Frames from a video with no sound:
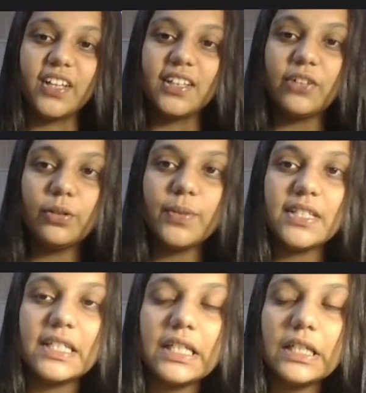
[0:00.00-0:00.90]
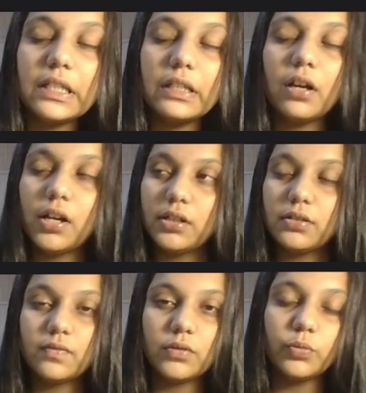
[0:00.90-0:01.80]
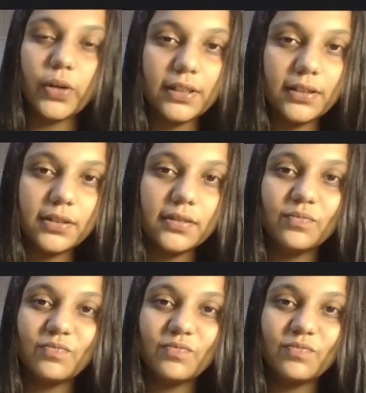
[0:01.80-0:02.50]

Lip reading: that will be seen in 12th